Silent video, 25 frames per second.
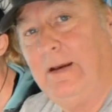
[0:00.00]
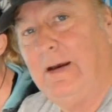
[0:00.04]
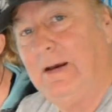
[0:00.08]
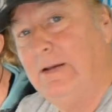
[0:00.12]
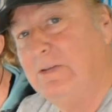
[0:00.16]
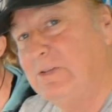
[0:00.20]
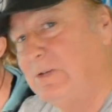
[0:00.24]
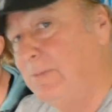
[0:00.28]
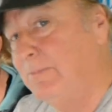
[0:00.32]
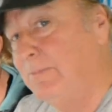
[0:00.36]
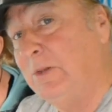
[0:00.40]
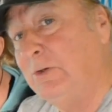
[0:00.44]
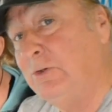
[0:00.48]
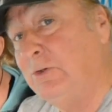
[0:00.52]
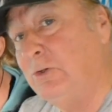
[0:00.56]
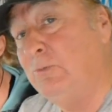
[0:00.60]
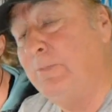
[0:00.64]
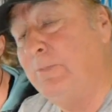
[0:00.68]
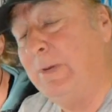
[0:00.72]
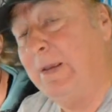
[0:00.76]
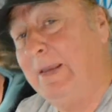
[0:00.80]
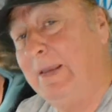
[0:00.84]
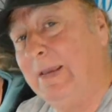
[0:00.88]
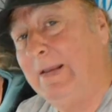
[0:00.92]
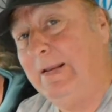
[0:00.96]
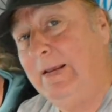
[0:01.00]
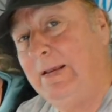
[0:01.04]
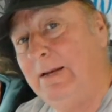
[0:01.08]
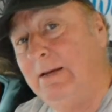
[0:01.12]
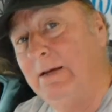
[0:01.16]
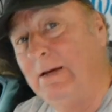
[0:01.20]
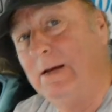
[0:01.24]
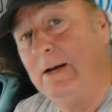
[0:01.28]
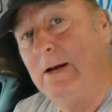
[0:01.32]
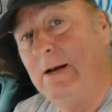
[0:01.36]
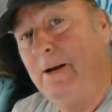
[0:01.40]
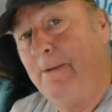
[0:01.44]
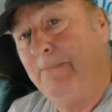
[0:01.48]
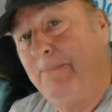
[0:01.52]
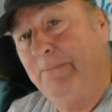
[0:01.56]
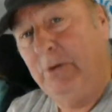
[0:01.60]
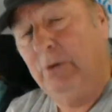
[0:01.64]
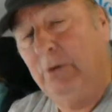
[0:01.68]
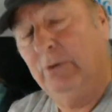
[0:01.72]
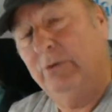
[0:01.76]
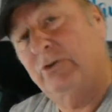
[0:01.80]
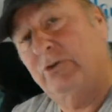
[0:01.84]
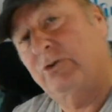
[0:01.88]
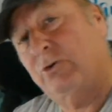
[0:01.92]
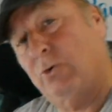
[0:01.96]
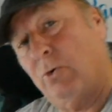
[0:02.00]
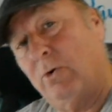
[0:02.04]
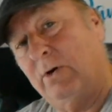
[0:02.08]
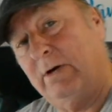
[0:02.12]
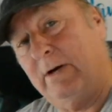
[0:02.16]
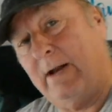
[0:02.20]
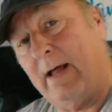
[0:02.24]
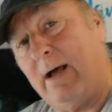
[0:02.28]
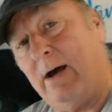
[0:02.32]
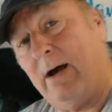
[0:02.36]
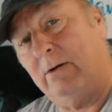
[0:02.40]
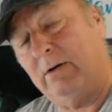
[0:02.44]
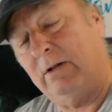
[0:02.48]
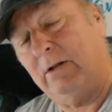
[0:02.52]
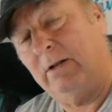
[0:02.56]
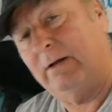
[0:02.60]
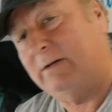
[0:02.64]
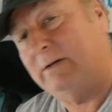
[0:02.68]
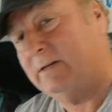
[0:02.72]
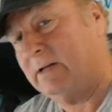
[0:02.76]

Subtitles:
something too big in it, you'll short it out a lot of